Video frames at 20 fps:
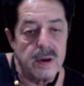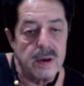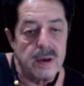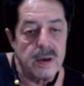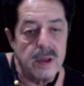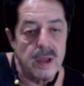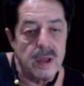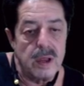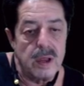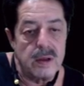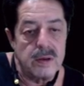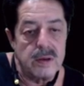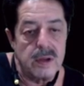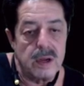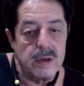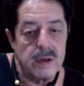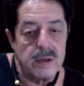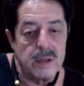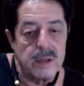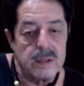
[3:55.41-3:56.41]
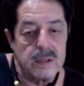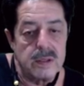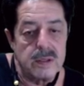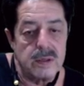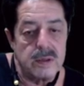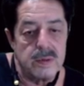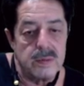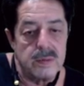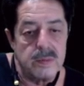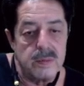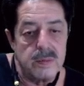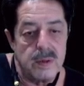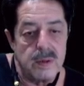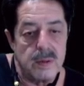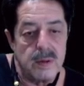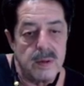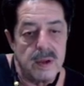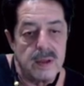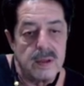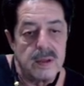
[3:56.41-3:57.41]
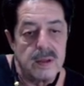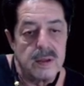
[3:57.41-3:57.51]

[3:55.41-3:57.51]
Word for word: day. I'll talk to you soon. Bye-bye.